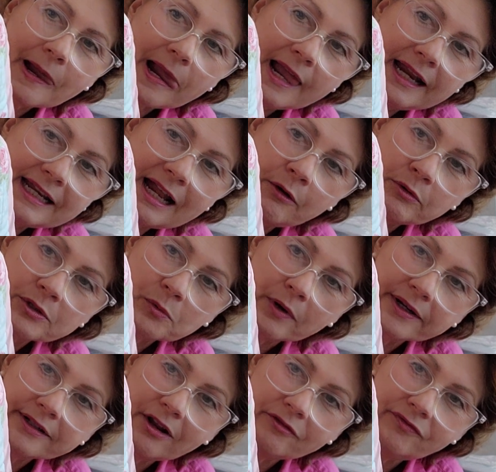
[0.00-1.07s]
And I was
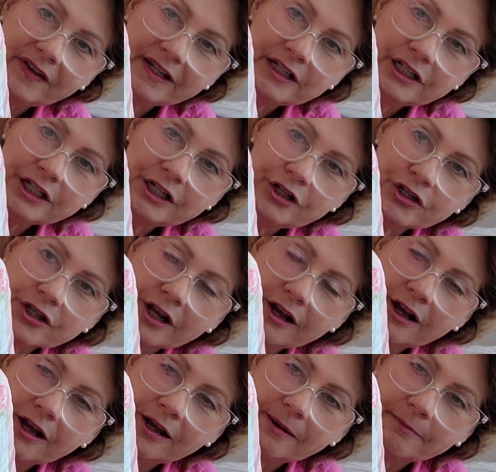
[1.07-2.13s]
working on vintage
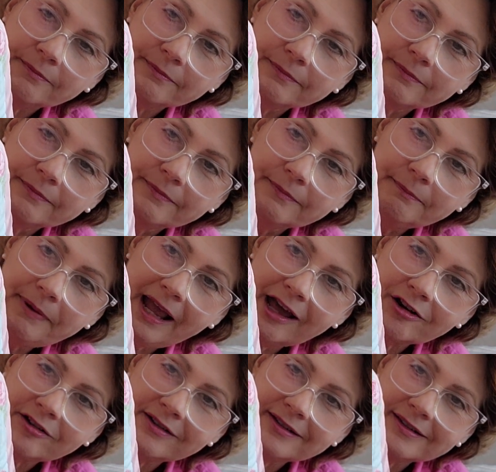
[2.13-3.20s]

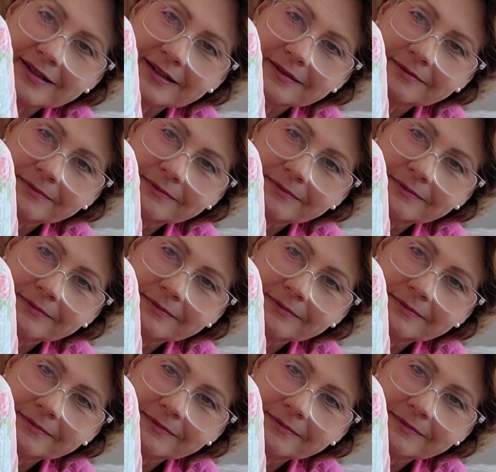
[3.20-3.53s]
patterns.